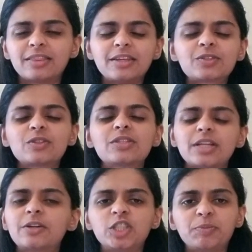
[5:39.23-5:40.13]
These are the
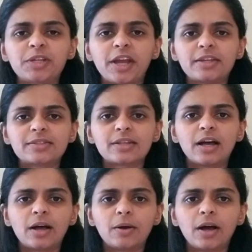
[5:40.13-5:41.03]
standard GPAs
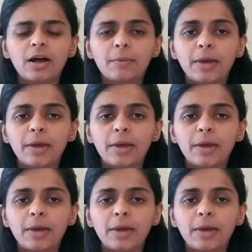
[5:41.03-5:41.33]
um,